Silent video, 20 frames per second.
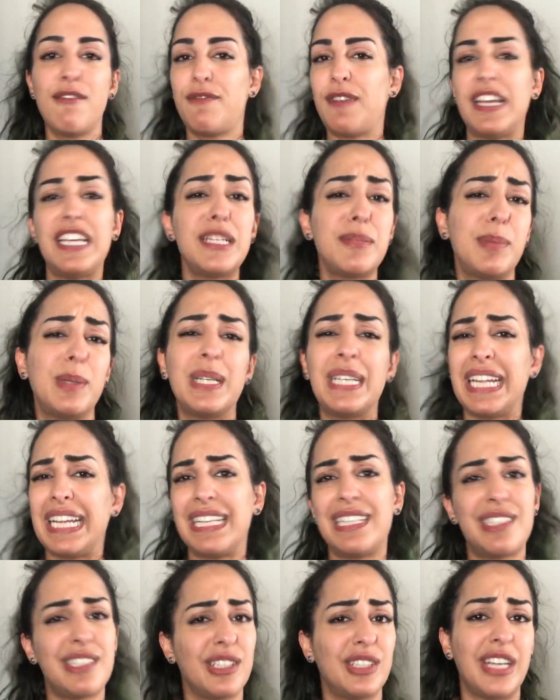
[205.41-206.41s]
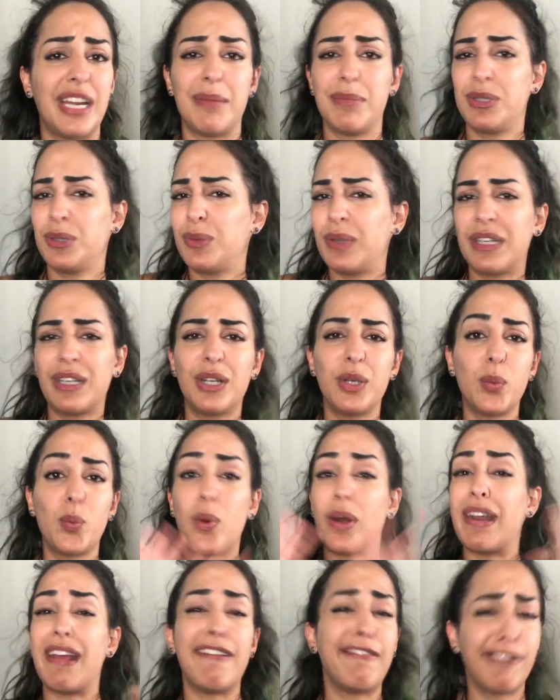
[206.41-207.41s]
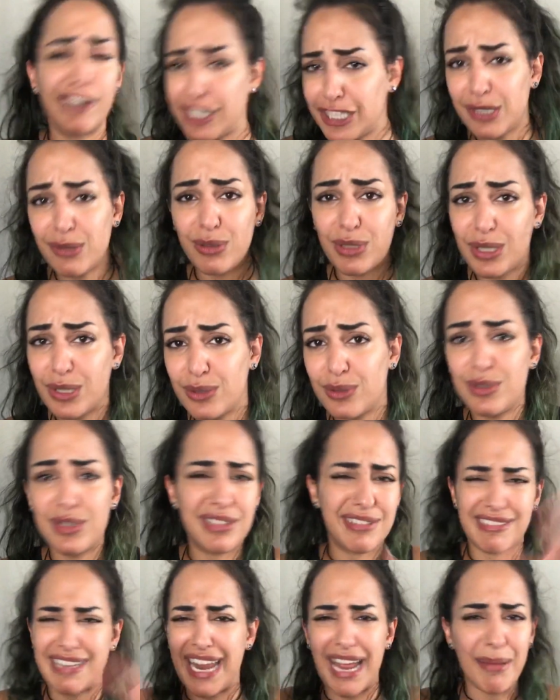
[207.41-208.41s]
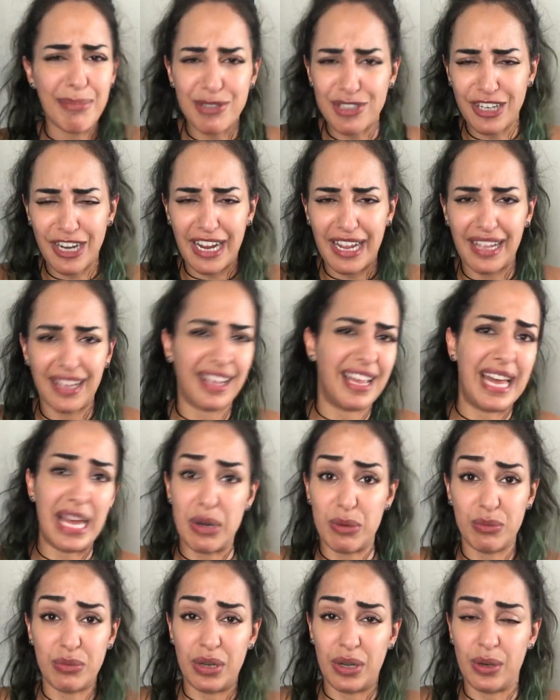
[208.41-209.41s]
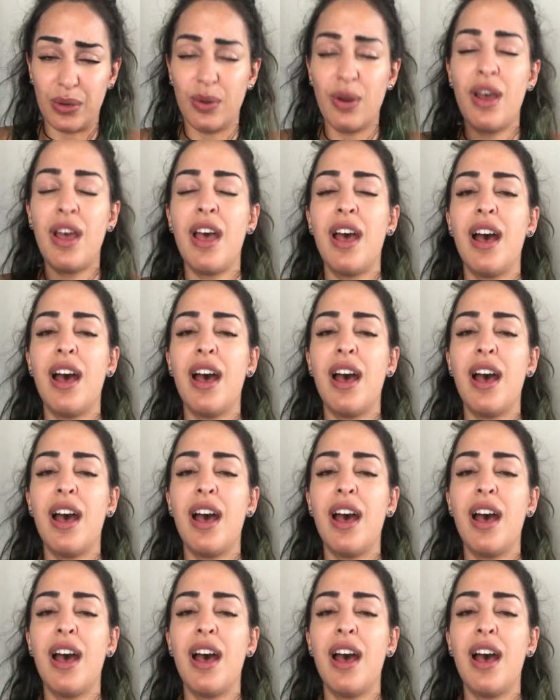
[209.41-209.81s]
Facebook, Instagram, Twitter, whatever you use, Snapchat, I don't know,